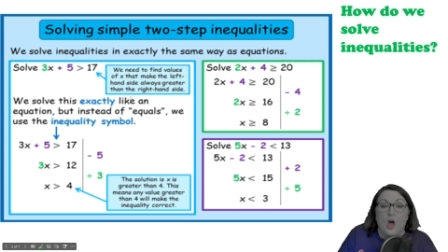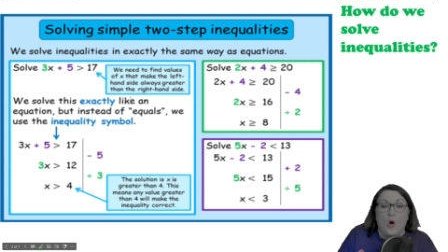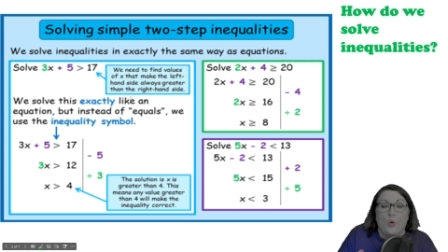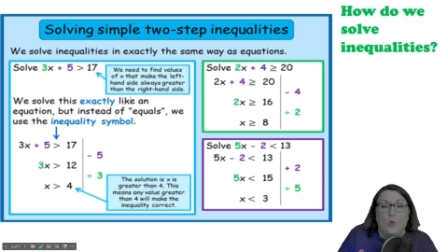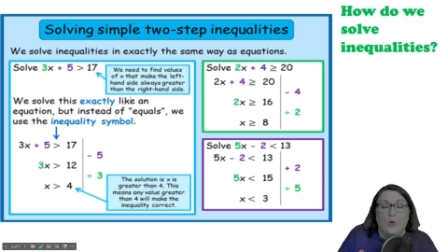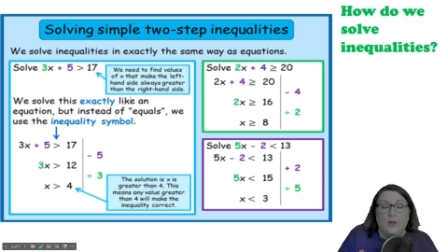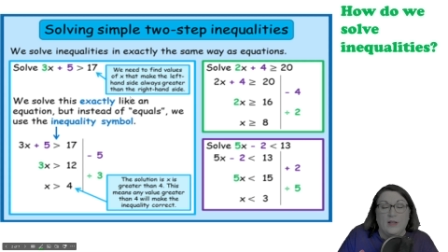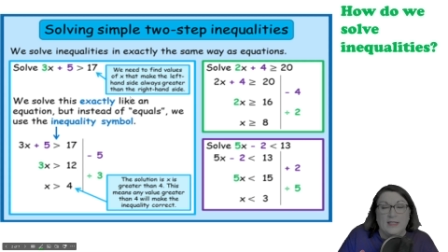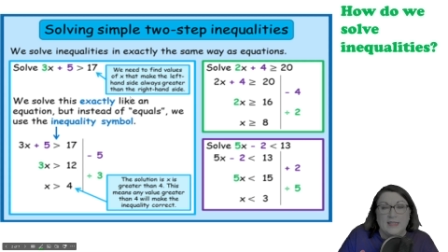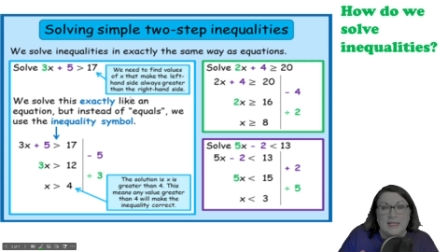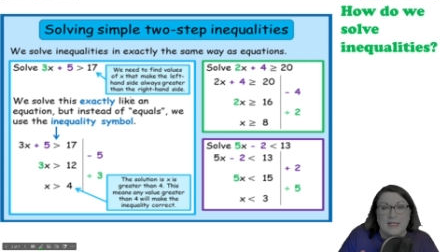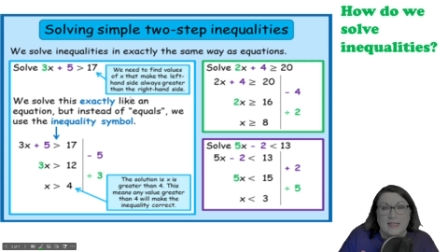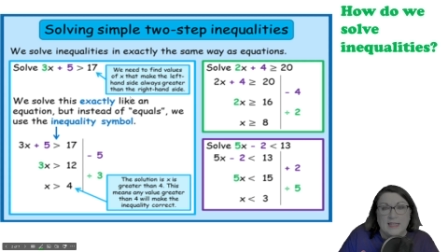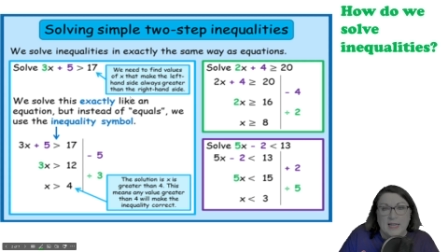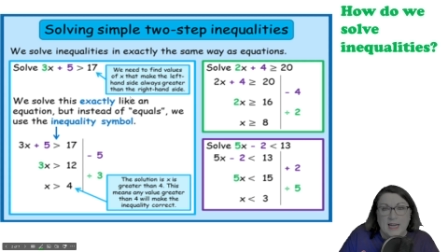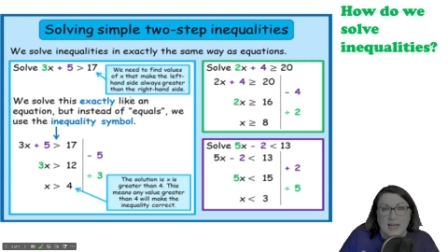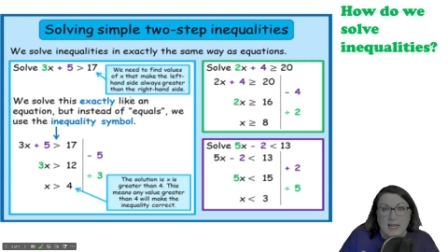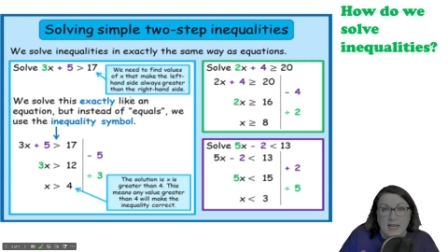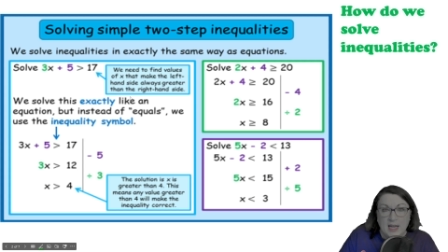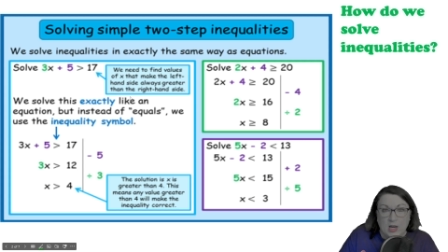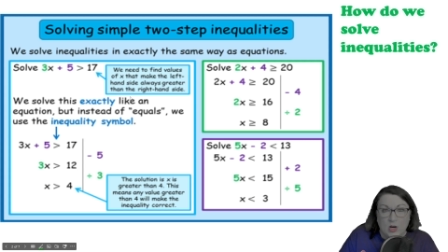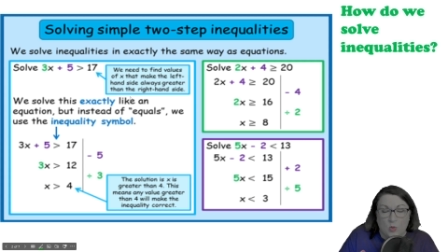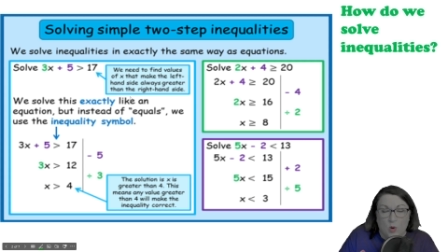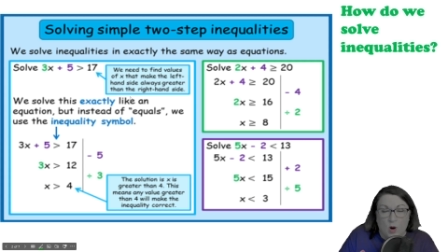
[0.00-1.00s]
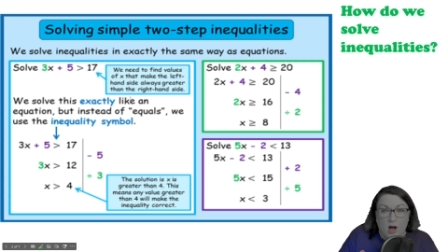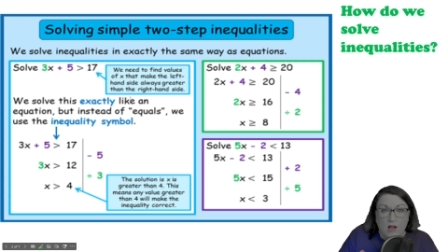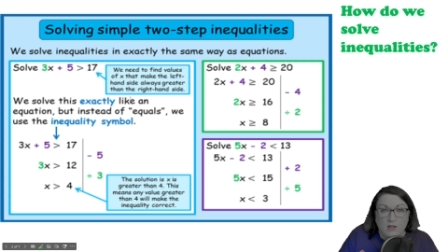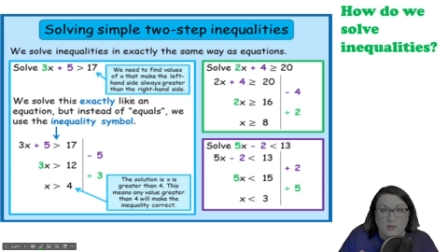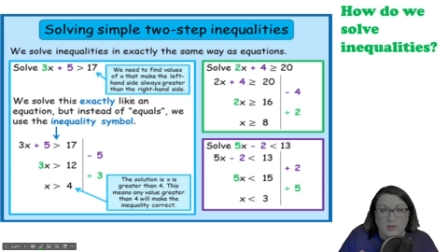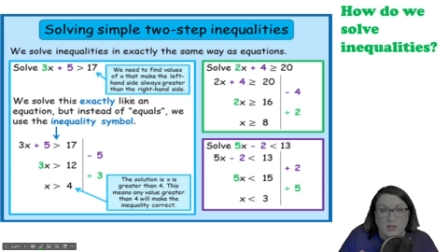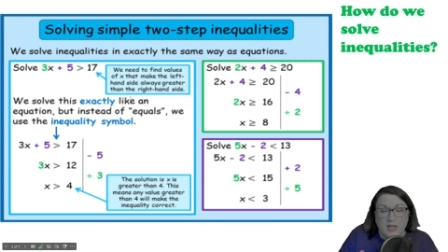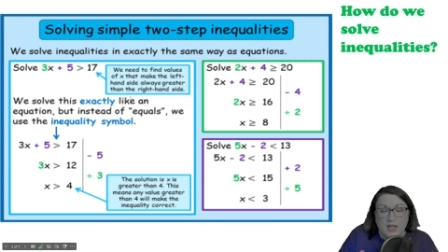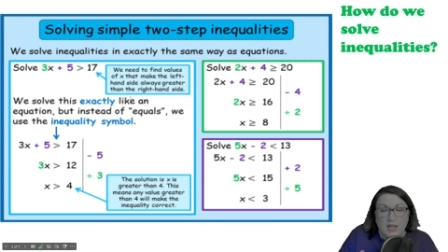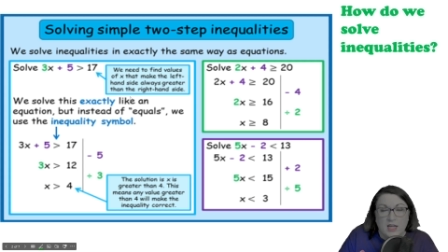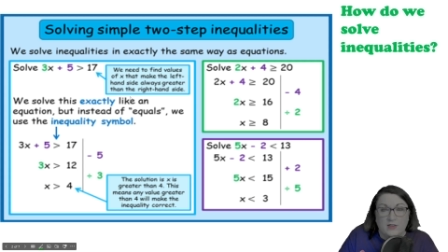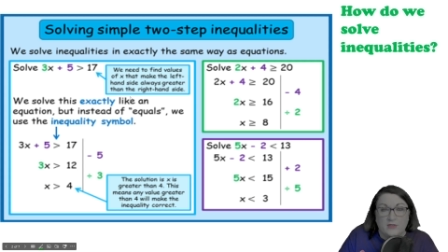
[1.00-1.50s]
Well, in an
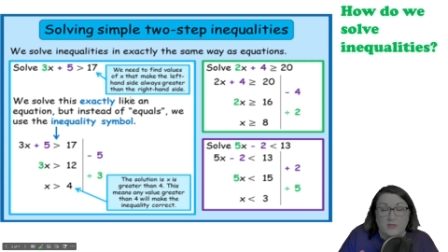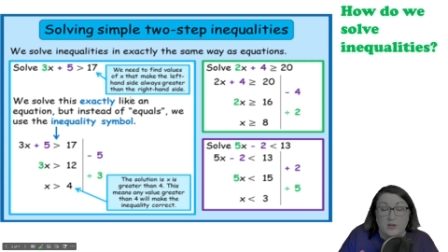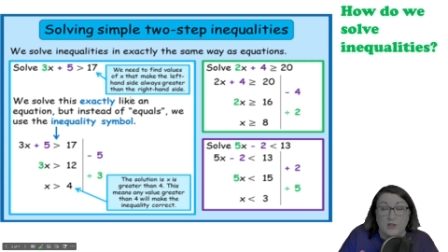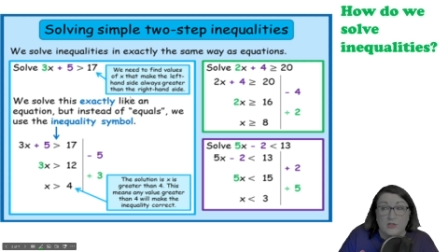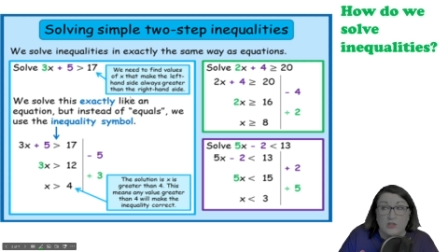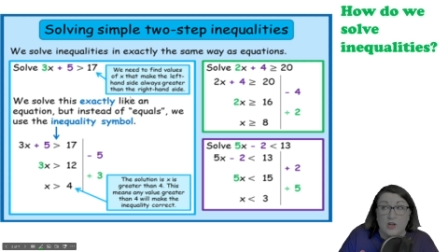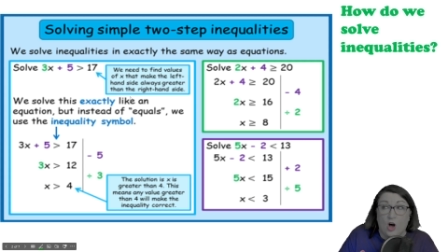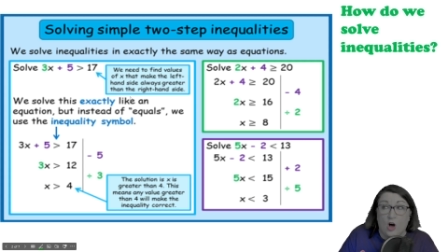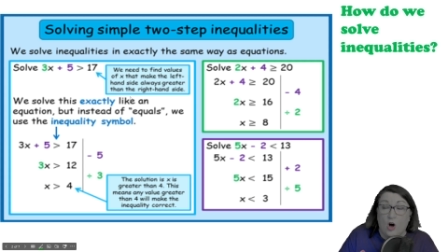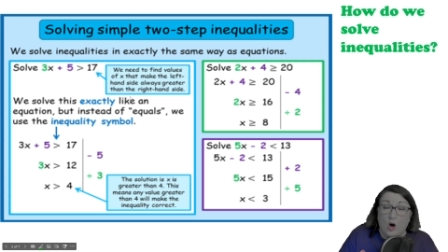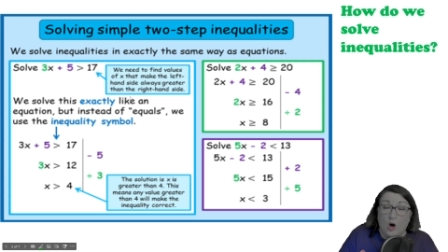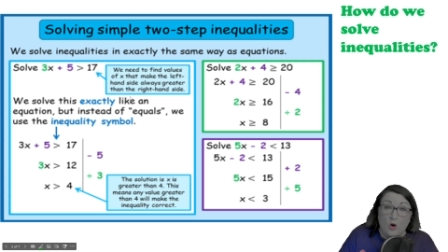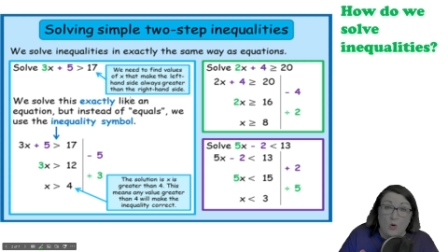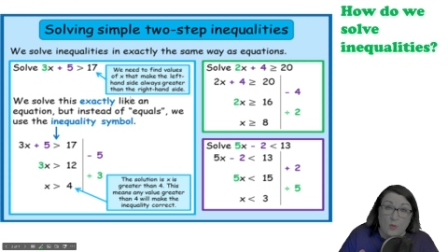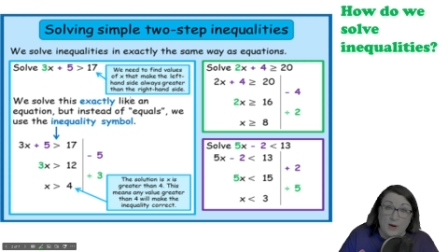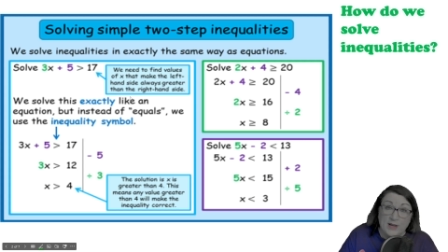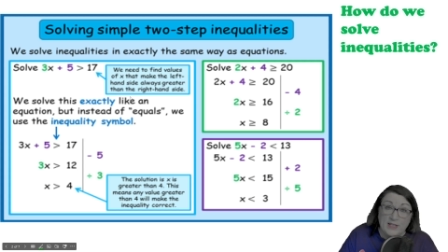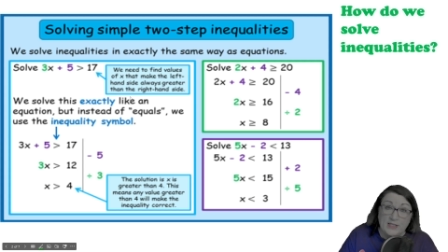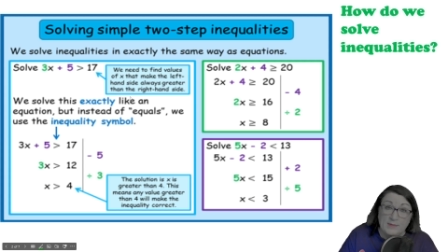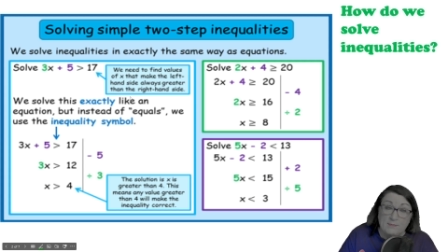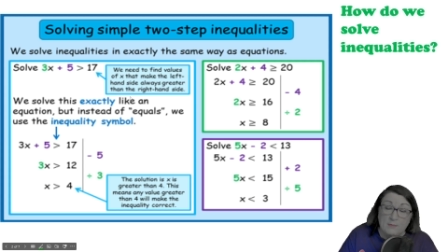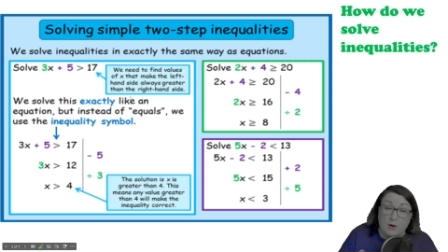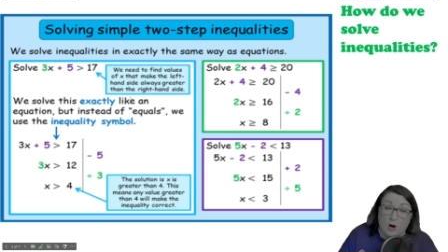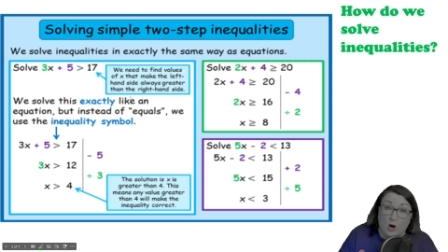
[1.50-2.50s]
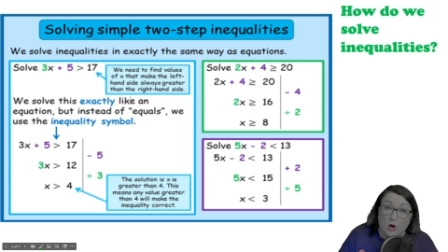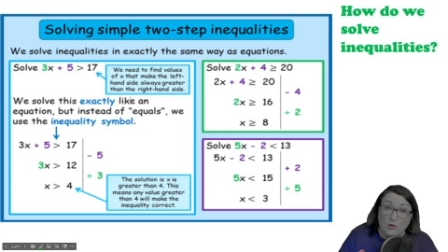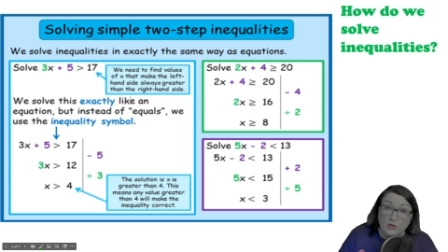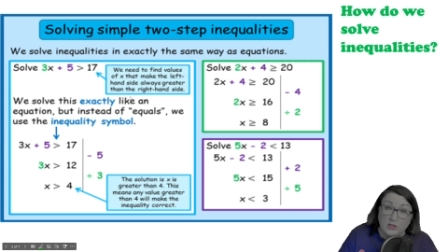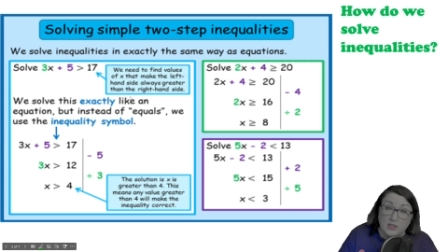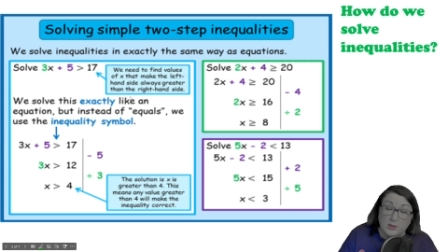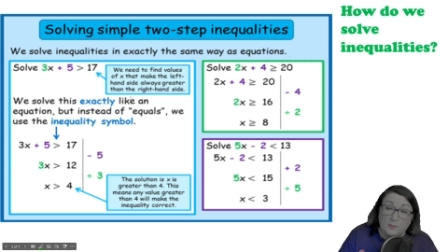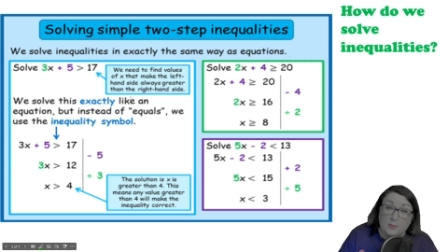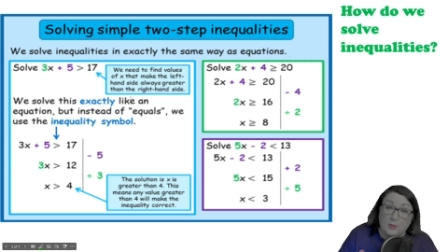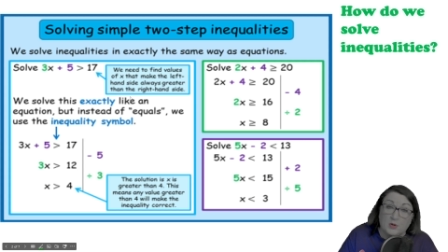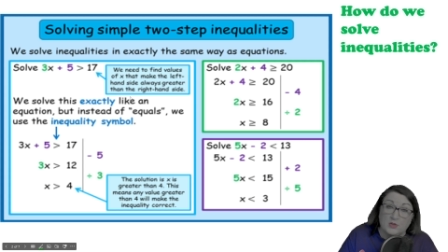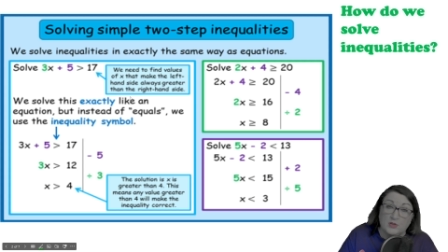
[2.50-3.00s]
inequality, there's always
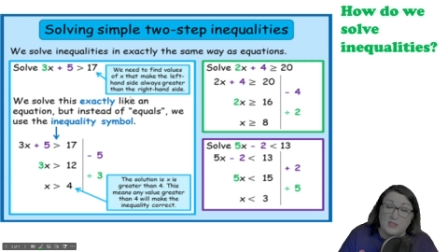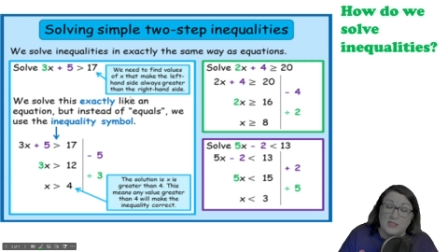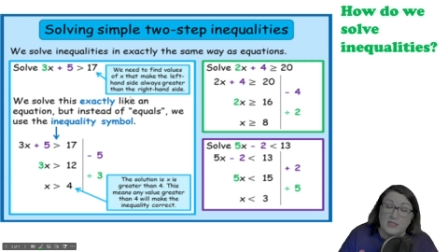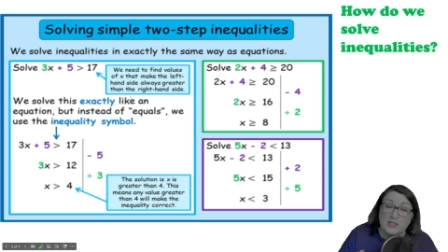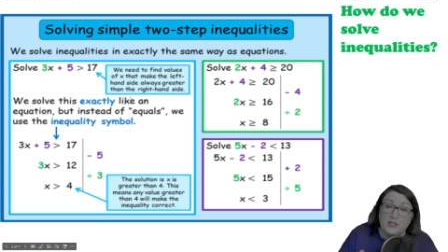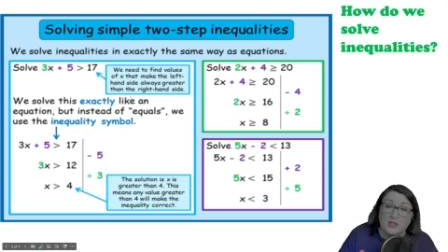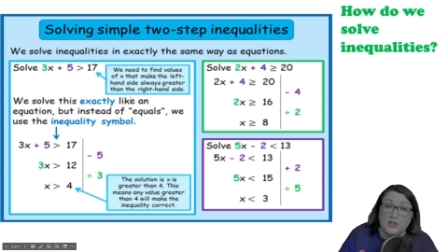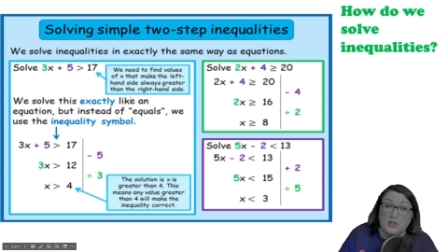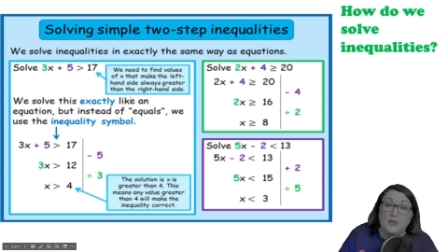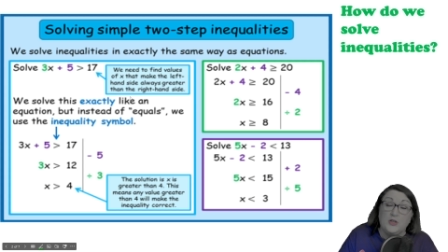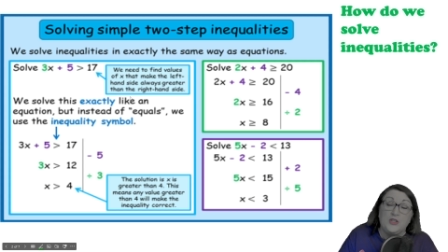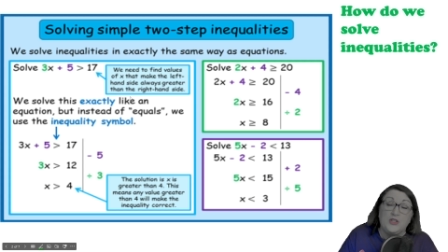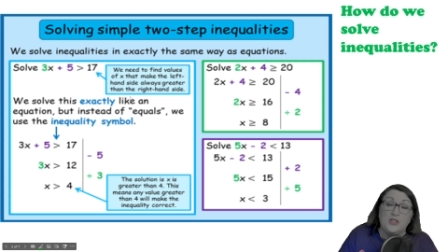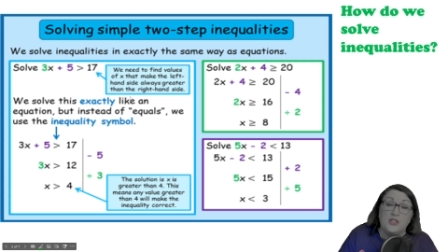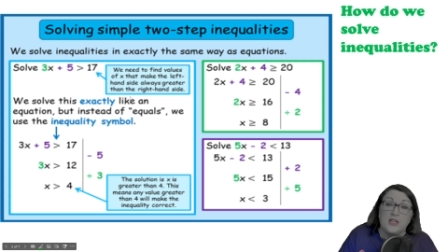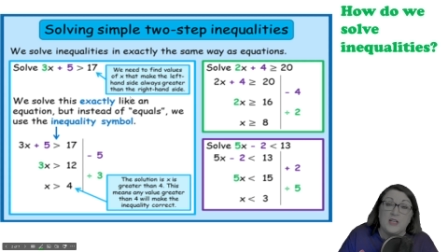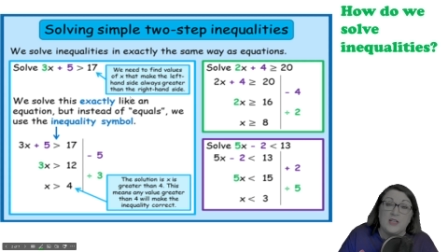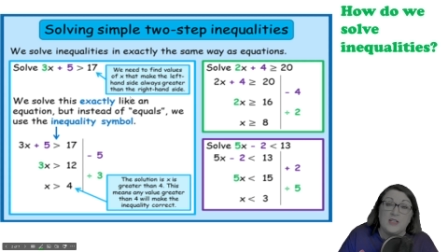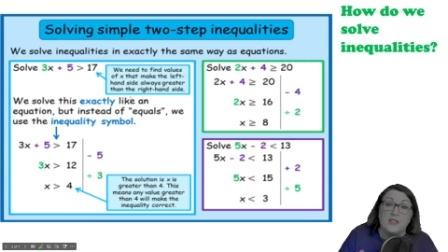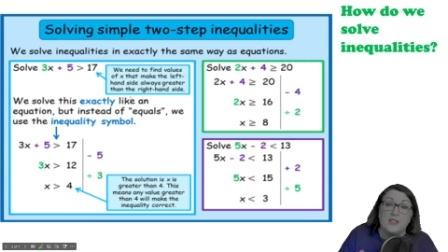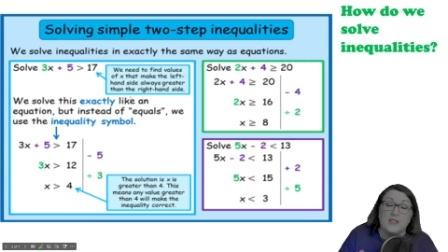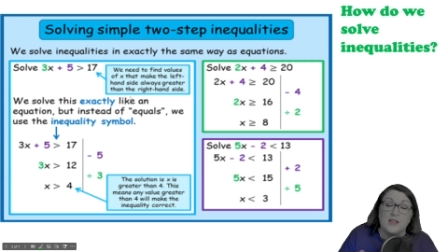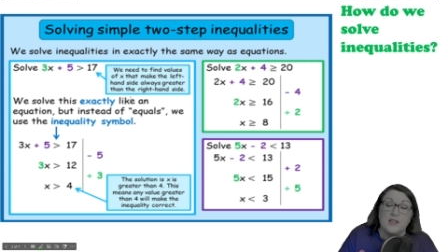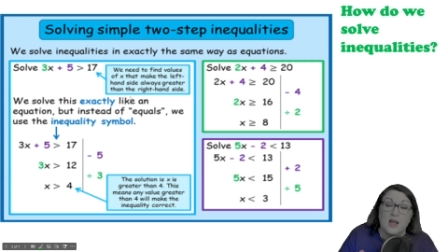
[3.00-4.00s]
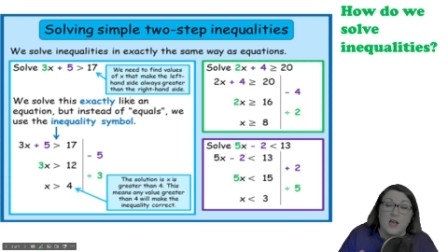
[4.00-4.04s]
multiple solutions.